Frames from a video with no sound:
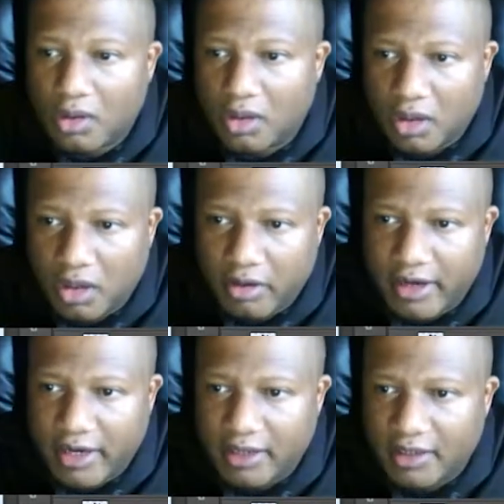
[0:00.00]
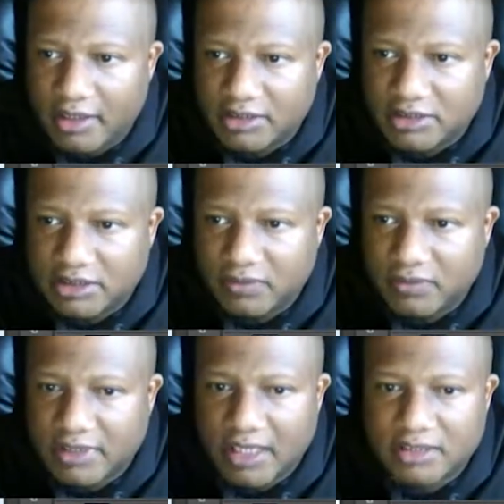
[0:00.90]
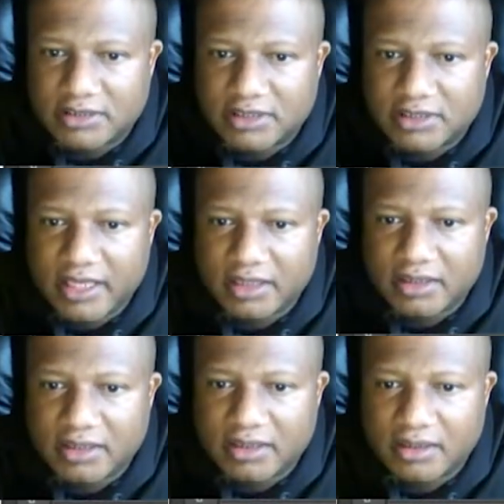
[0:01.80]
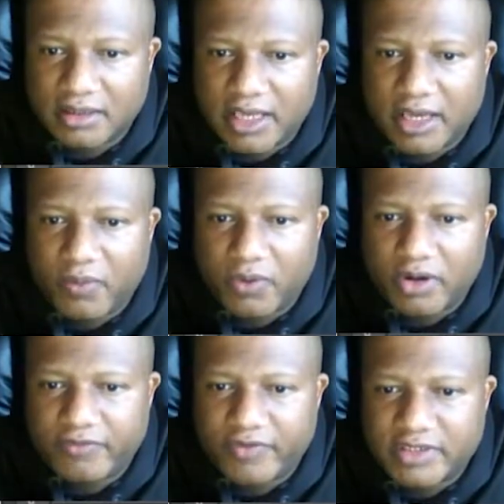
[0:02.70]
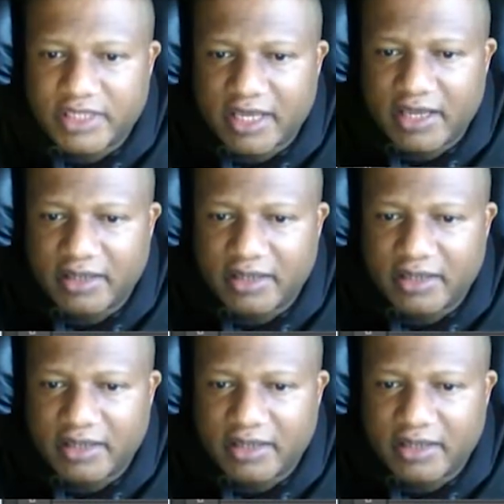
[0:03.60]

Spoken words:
all right, let's see what that looks like. Yeah, we're gonna fix that.